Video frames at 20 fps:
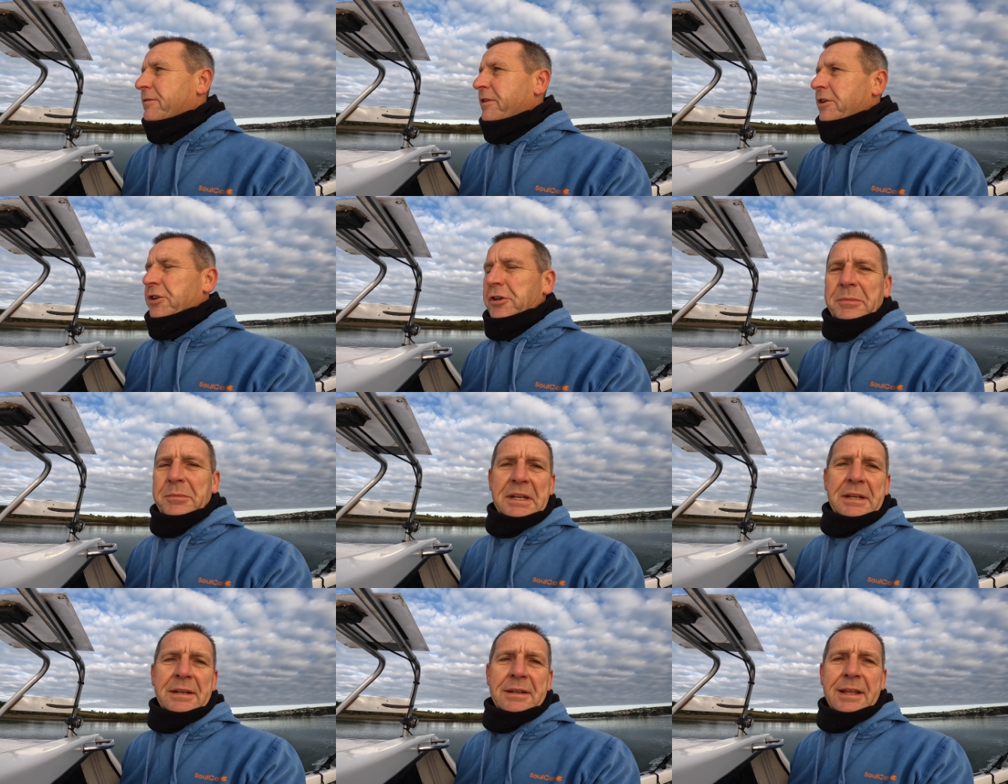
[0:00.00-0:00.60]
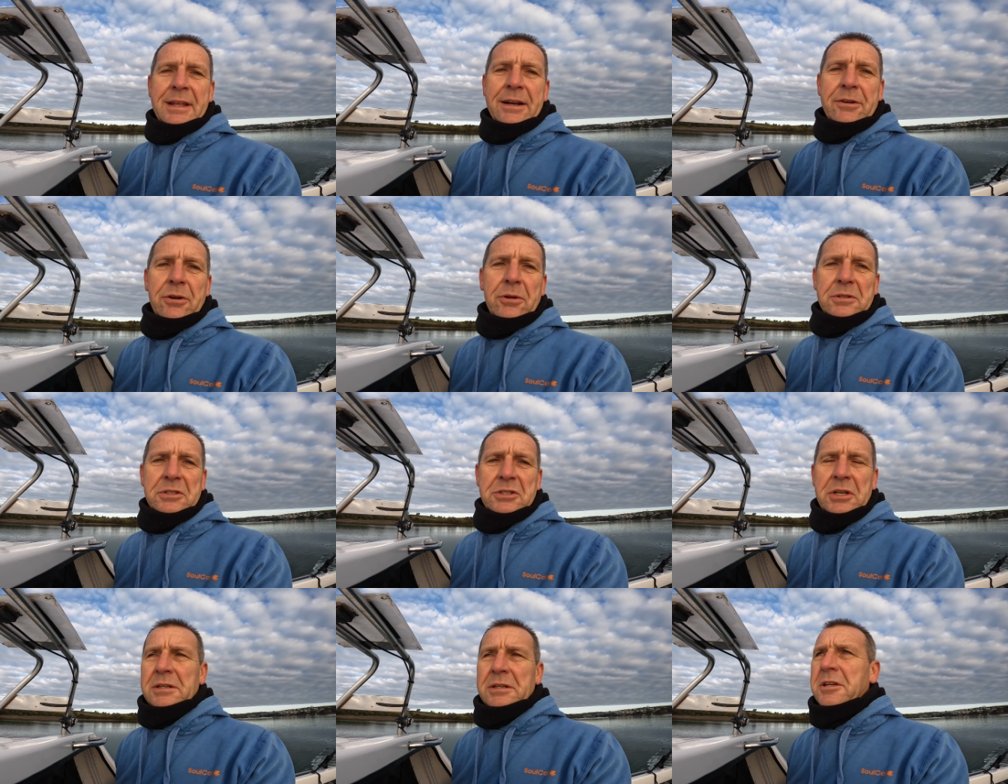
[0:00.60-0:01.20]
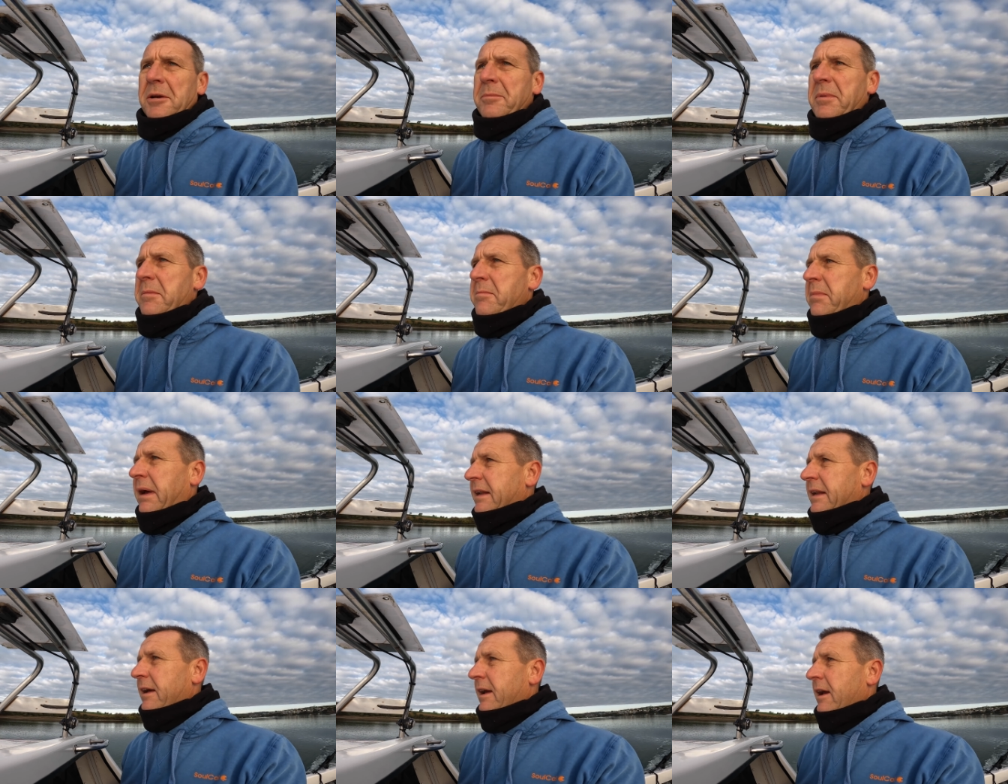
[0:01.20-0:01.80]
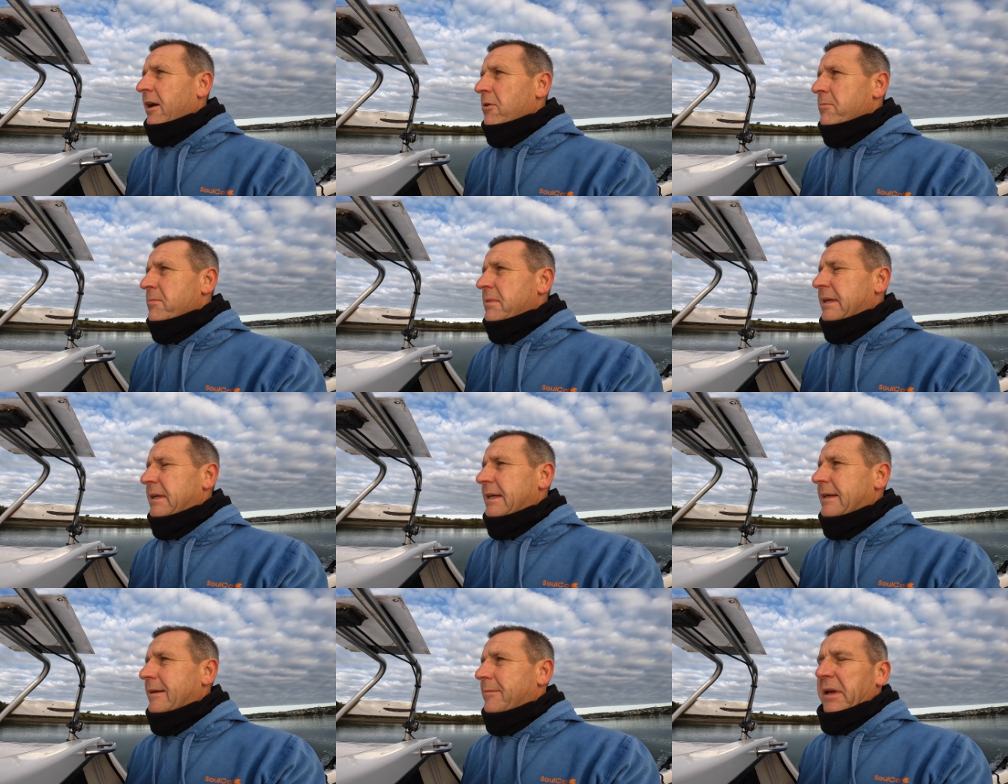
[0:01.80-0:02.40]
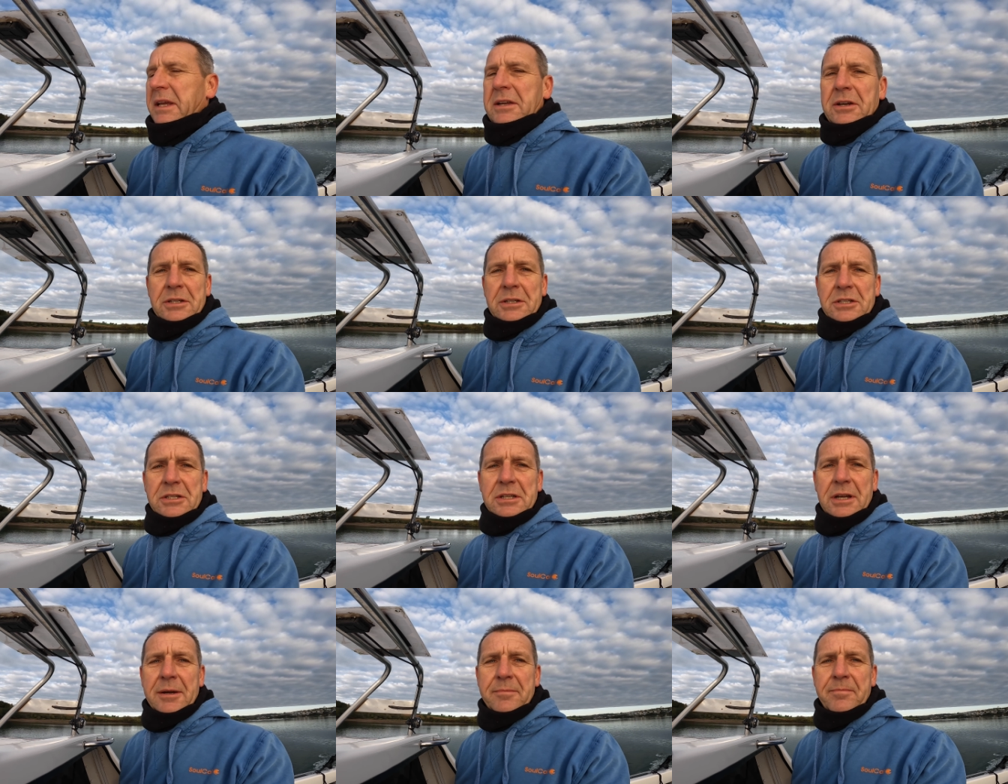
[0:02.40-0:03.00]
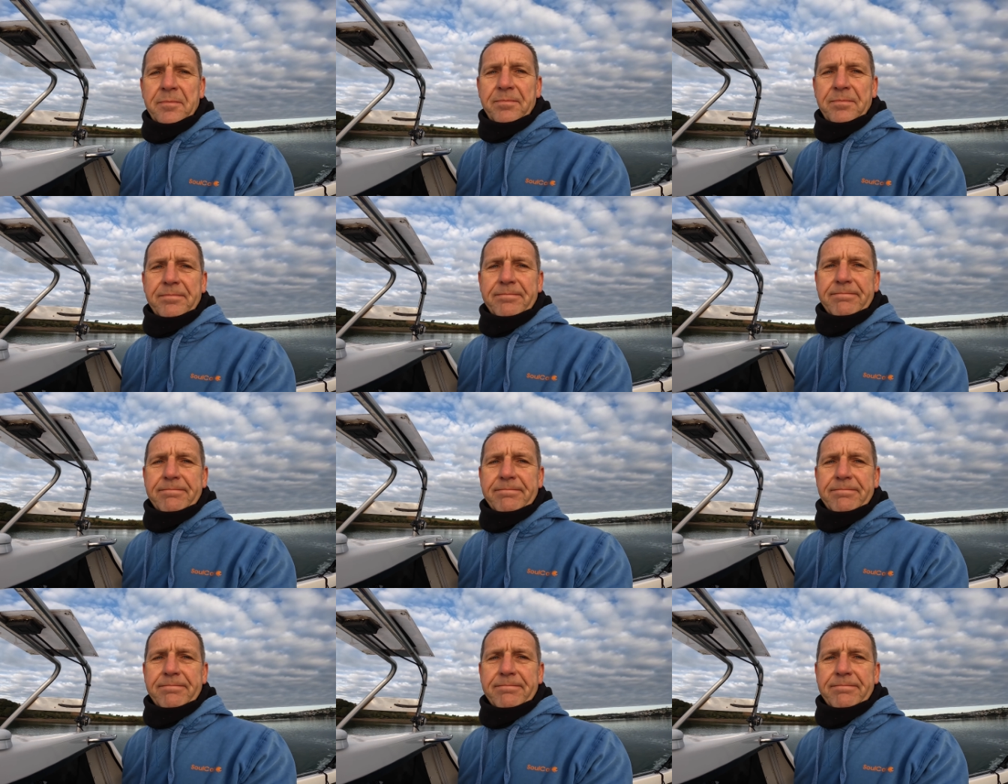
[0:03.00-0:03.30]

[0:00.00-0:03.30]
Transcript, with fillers: fisherman, they're all tucked up in bed at home because um,